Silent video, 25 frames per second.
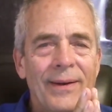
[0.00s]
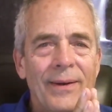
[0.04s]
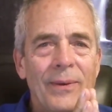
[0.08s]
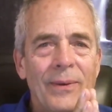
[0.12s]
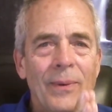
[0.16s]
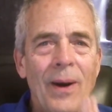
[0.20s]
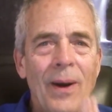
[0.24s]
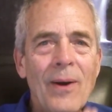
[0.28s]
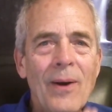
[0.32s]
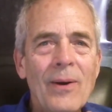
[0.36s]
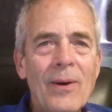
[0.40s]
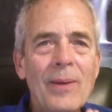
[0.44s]

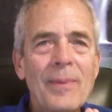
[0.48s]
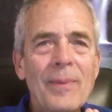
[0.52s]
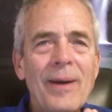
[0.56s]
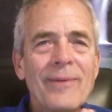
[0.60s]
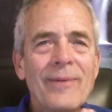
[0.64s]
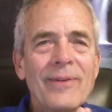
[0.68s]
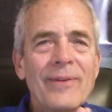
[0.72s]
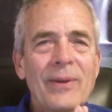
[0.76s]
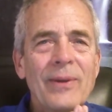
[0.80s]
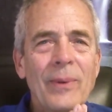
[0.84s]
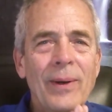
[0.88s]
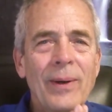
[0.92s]
Welcome,
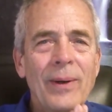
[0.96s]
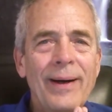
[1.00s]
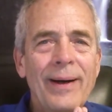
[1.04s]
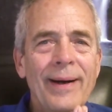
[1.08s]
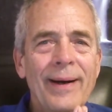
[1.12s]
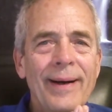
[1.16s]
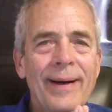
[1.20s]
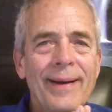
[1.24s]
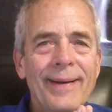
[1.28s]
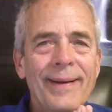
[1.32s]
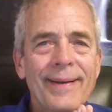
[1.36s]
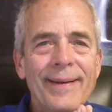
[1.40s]

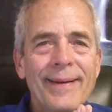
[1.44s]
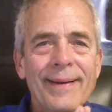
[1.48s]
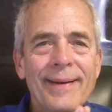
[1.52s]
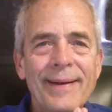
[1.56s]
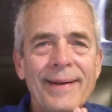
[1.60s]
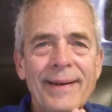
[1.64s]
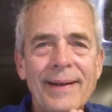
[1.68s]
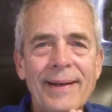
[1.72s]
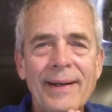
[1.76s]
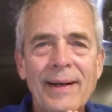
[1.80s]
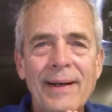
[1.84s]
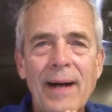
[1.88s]
everyone.
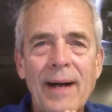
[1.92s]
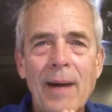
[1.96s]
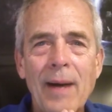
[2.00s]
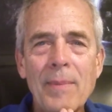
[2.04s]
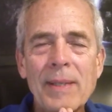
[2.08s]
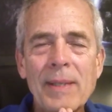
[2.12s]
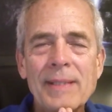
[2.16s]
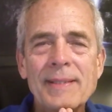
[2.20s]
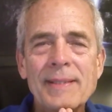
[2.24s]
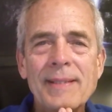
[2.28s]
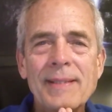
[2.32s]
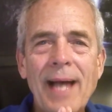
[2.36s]
I'm
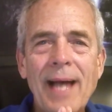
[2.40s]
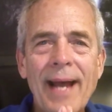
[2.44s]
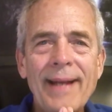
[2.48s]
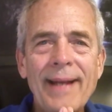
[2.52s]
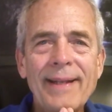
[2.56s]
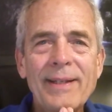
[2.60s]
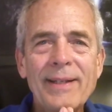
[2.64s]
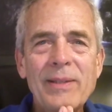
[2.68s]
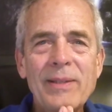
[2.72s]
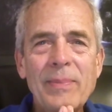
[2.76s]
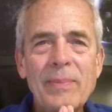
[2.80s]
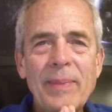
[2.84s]

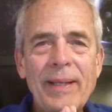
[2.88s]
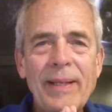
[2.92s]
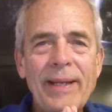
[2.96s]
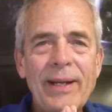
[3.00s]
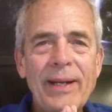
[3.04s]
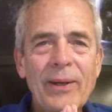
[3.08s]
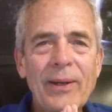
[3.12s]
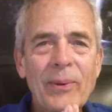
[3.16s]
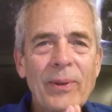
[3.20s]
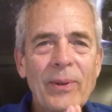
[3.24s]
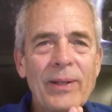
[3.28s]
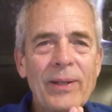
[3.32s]
excited to be
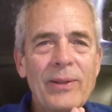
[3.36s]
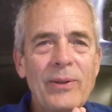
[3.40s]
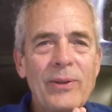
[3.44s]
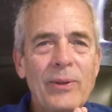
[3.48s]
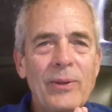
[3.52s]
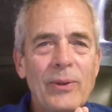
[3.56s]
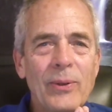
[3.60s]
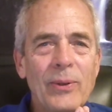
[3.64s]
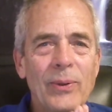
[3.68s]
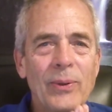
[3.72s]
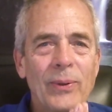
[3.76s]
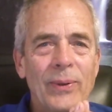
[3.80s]
here with
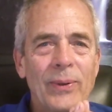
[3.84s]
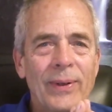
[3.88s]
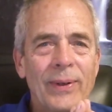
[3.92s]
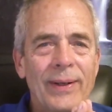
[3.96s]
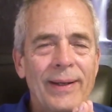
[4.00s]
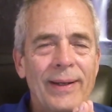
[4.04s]
you.